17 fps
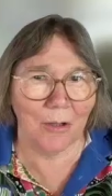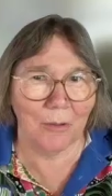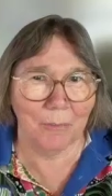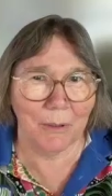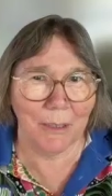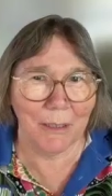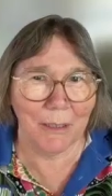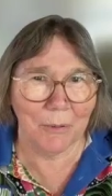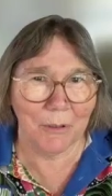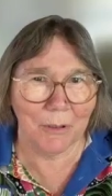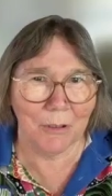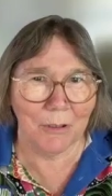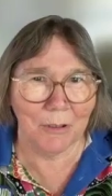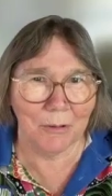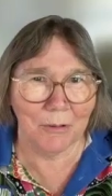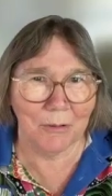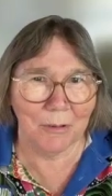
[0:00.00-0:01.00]
on people
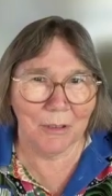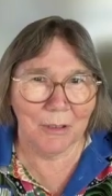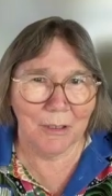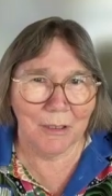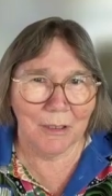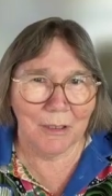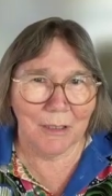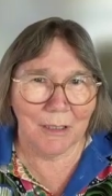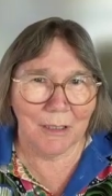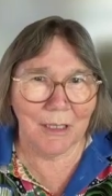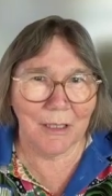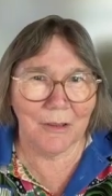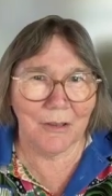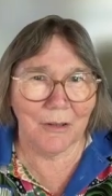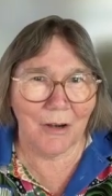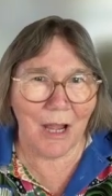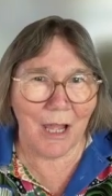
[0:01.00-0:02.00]
who
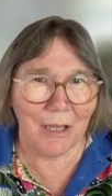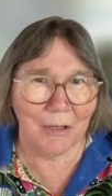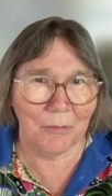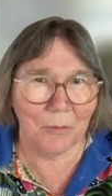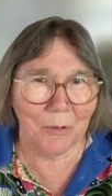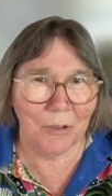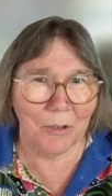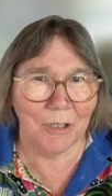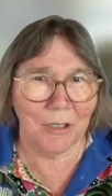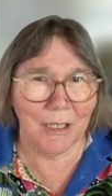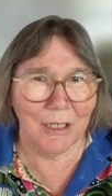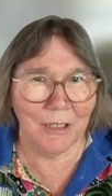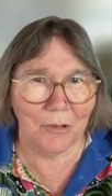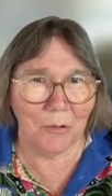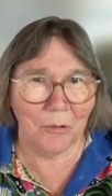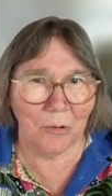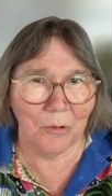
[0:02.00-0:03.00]
either aren't
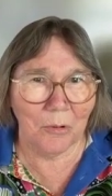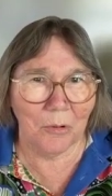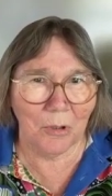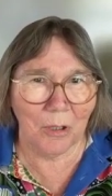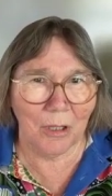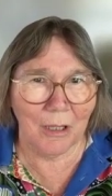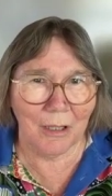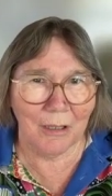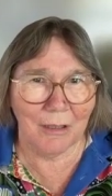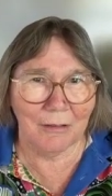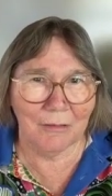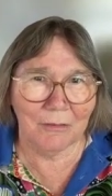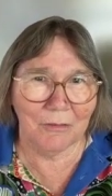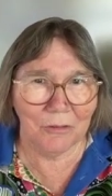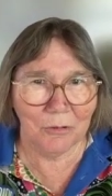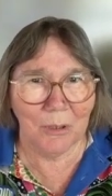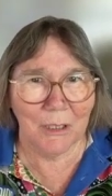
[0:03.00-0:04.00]
working or
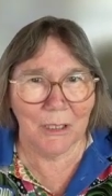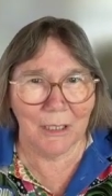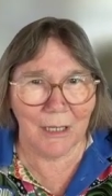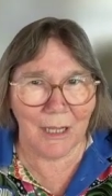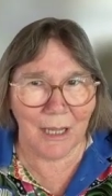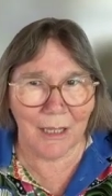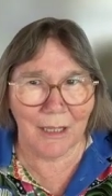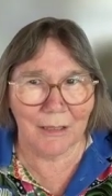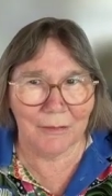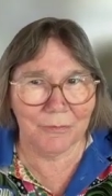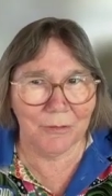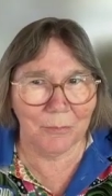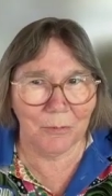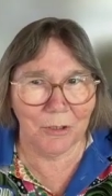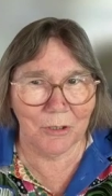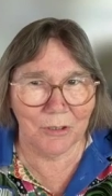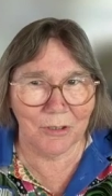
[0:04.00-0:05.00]
doing it after
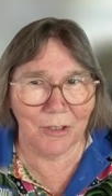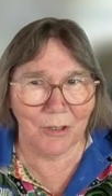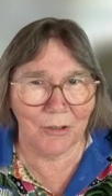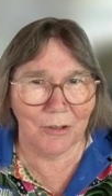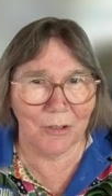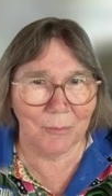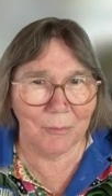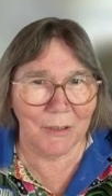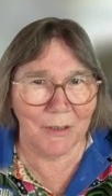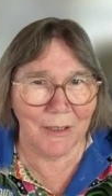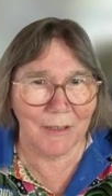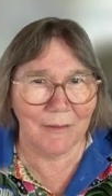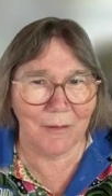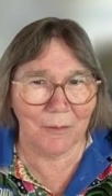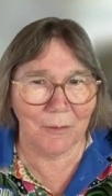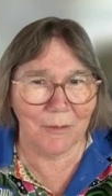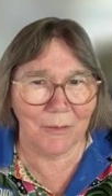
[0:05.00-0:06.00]
work time and
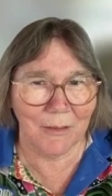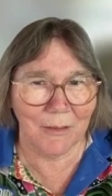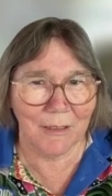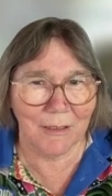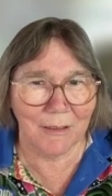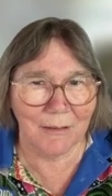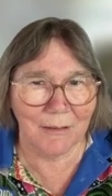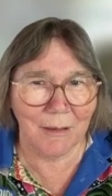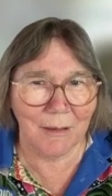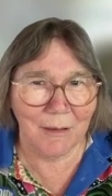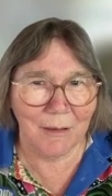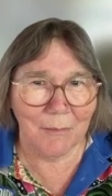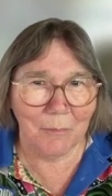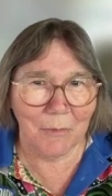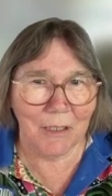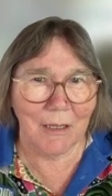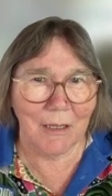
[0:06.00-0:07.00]
that sort of thing. But